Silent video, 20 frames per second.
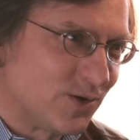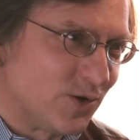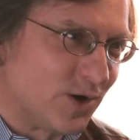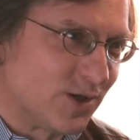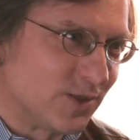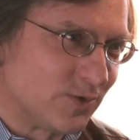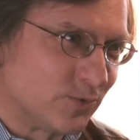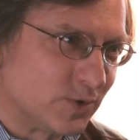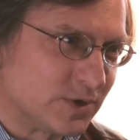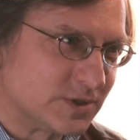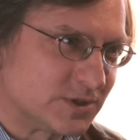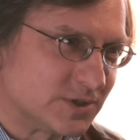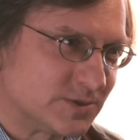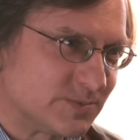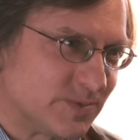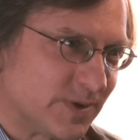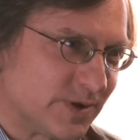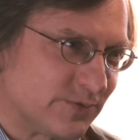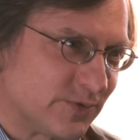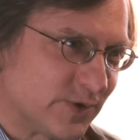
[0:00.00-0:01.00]
all of which
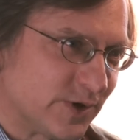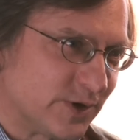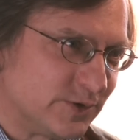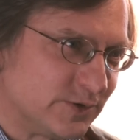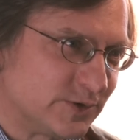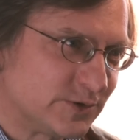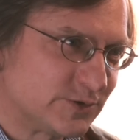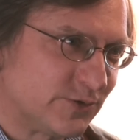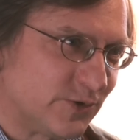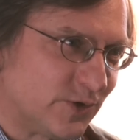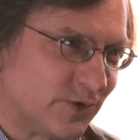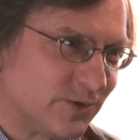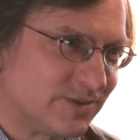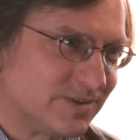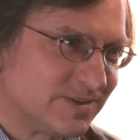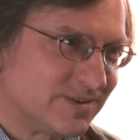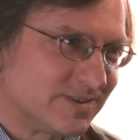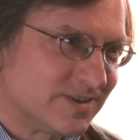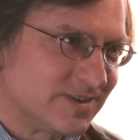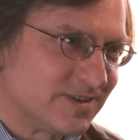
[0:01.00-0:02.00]
has been very useful
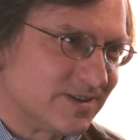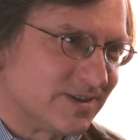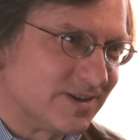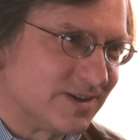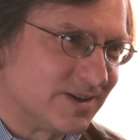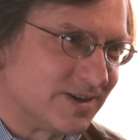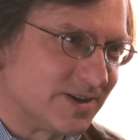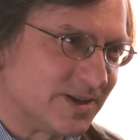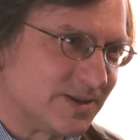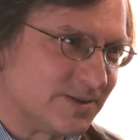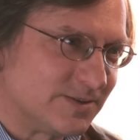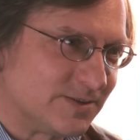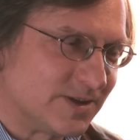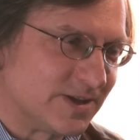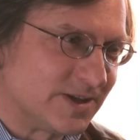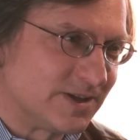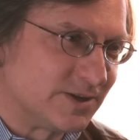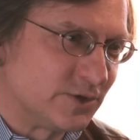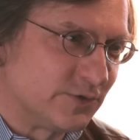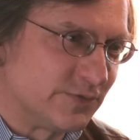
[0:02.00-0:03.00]
uh, in,
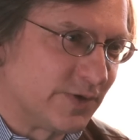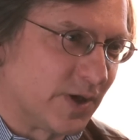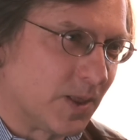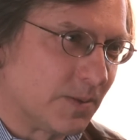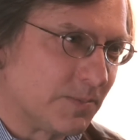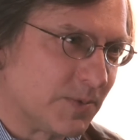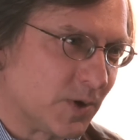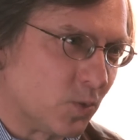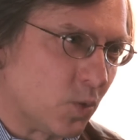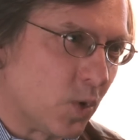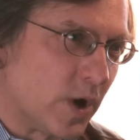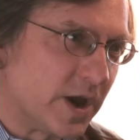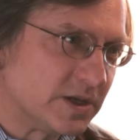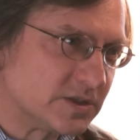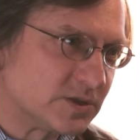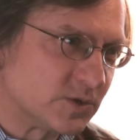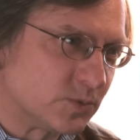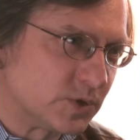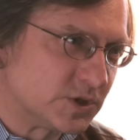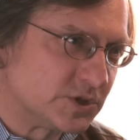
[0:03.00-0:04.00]
in developing
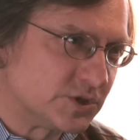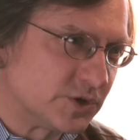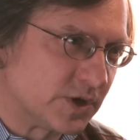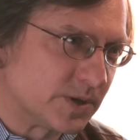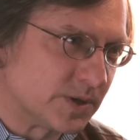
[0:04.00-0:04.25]
ways in which